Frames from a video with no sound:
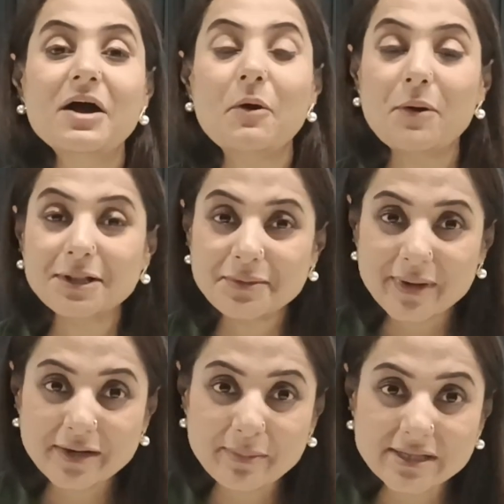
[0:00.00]
All the
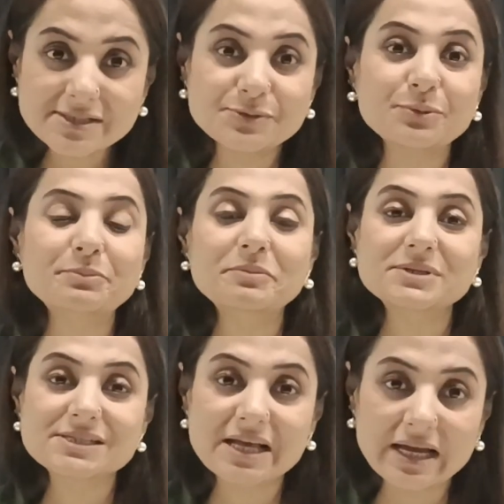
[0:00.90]
very best, don't be
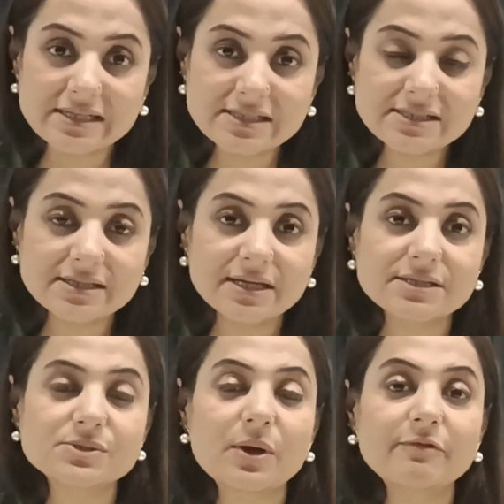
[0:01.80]
misguided. In
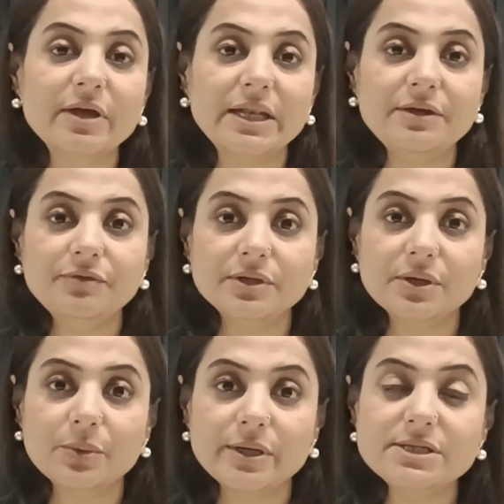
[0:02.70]
case you have any
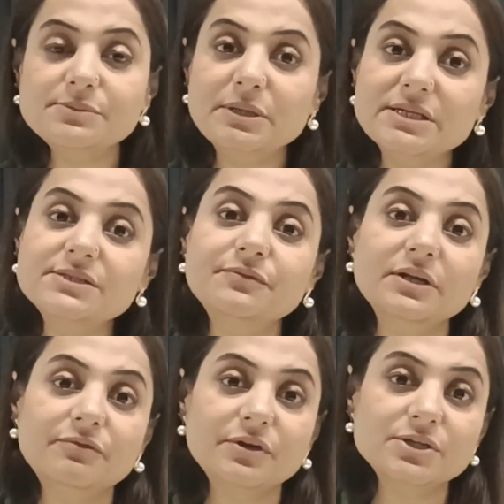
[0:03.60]
further queries, please
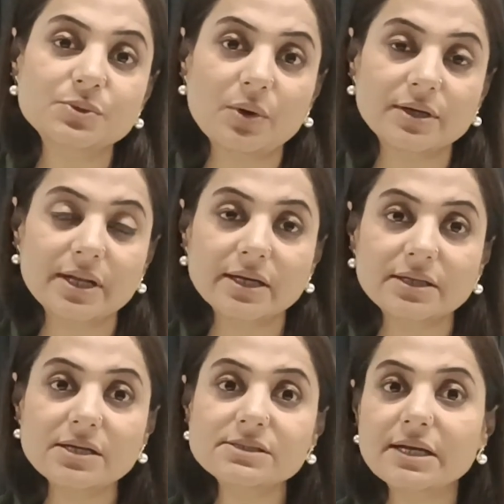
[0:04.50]
feel free to
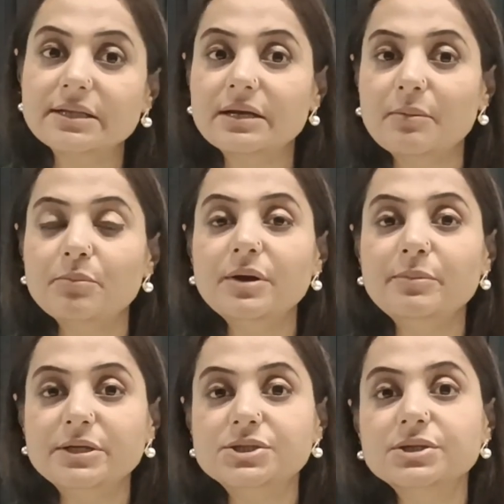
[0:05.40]
contact us at the number
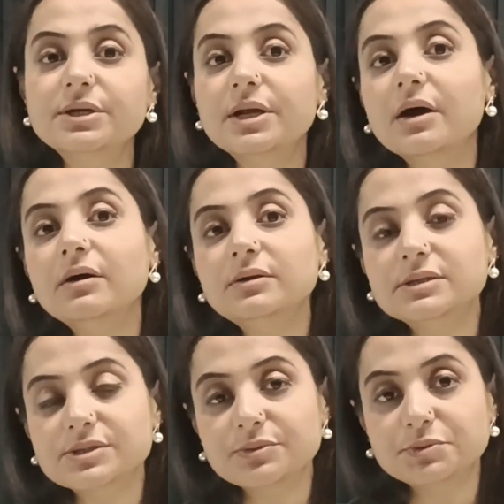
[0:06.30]
mentioned in our
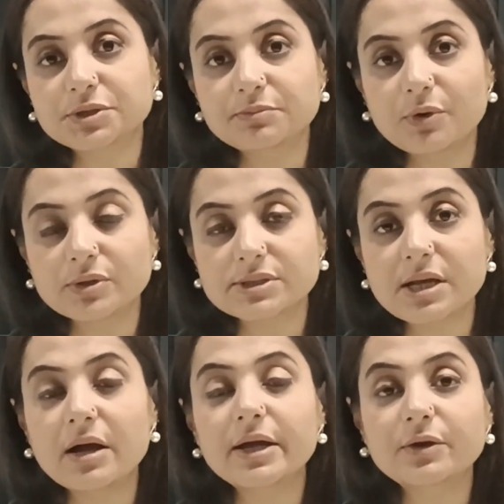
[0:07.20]
description
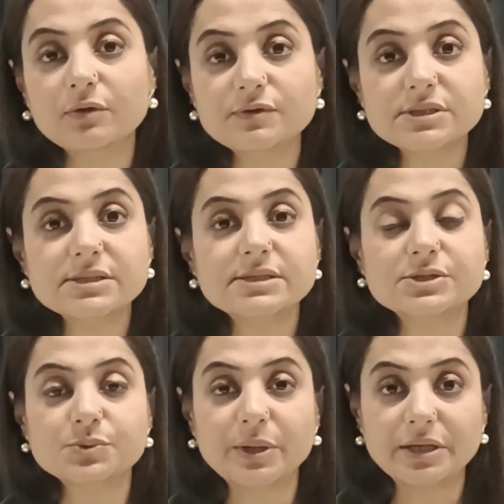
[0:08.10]
box. Our head office is
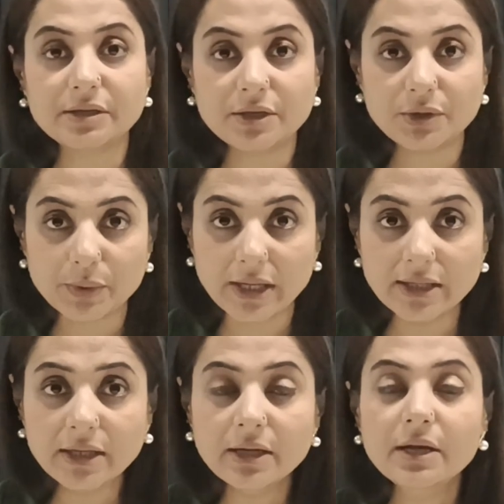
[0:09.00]
situated in New
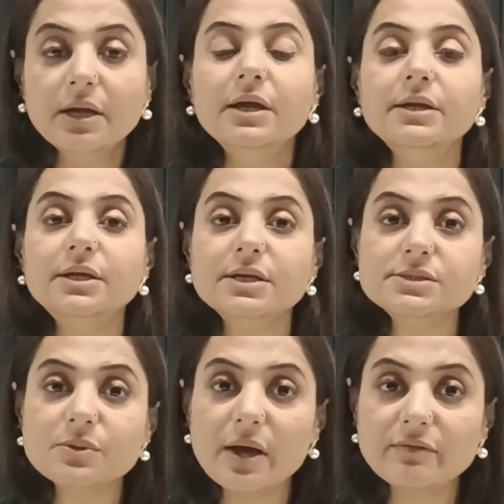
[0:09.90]
Delhi. In
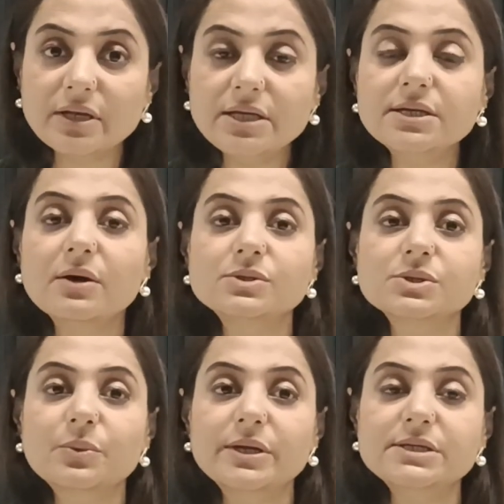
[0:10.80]
case you have any
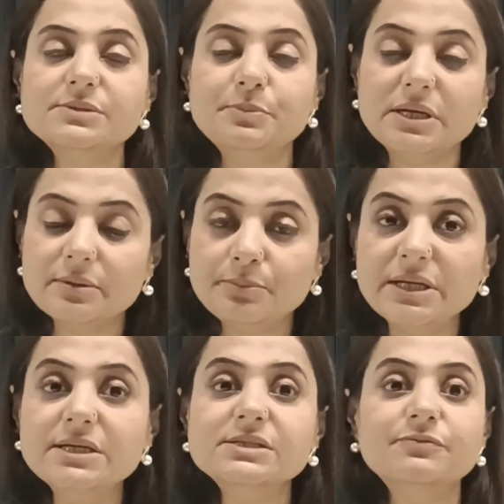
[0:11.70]
doubts or queries,
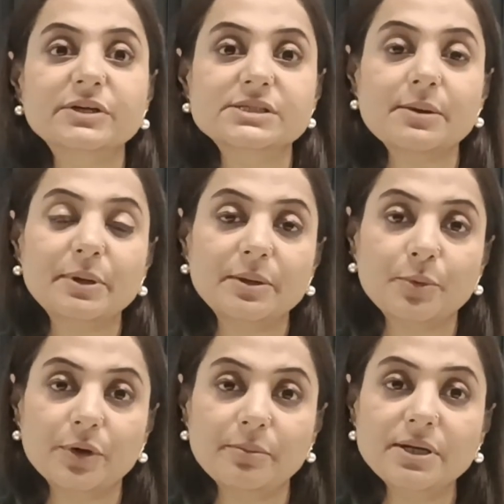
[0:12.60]
please fix up an
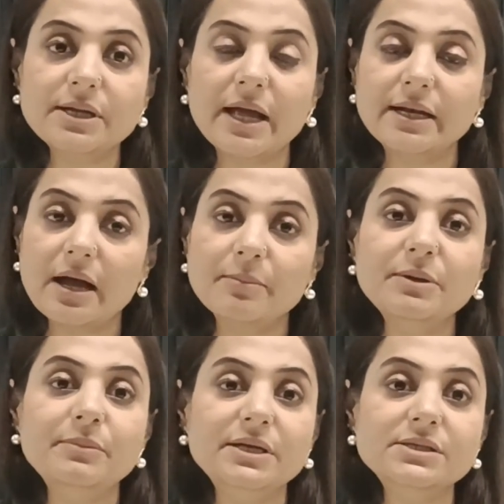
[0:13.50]
appointment and come
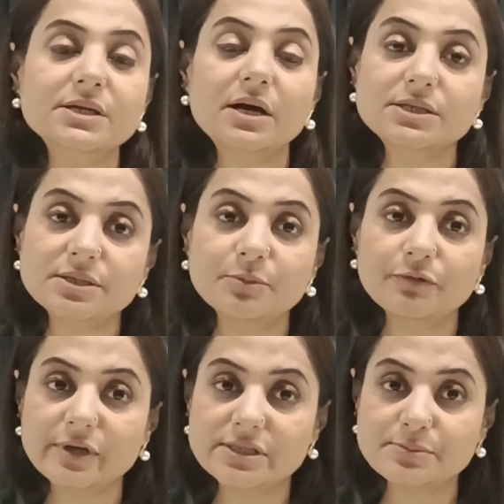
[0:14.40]
and meet our team
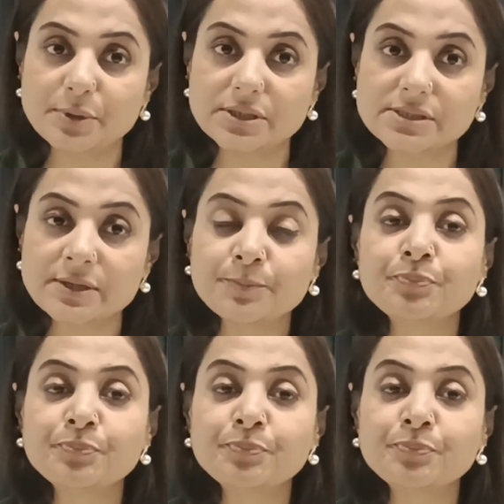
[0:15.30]
of experts.